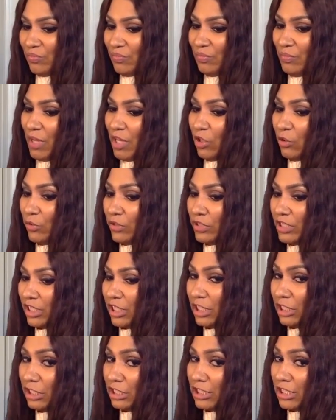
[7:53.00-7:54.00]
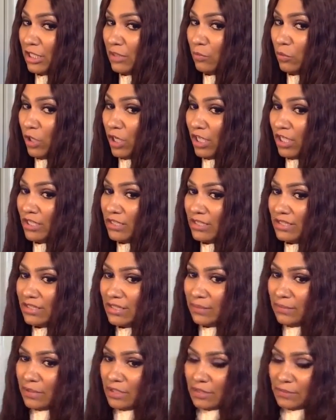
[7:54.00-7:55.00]
Maybe with tequila sunrise or
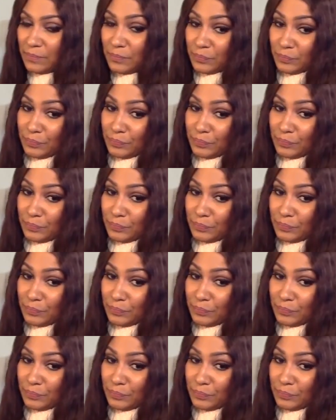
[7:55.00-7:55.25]
something.